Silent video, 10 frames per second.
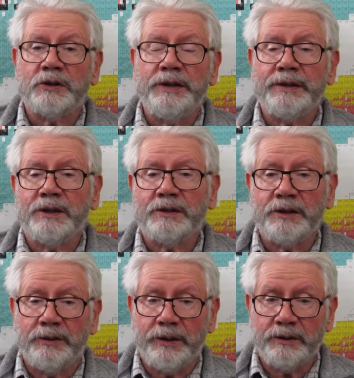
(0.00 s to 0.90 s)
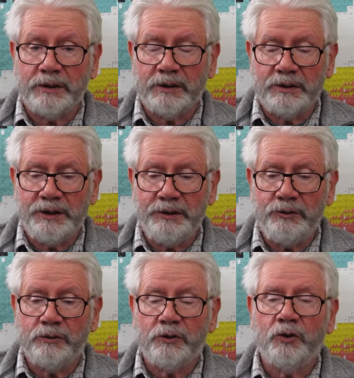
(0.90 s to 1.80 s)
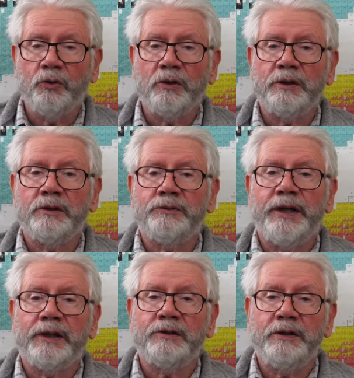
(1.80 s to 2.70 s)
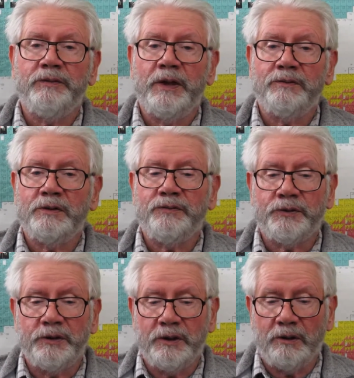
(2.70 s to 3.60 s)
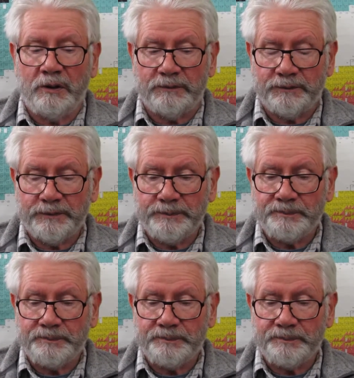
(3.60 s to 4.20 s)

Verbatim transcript: it's necessary to continue cooling the reactor even after you've turned it off.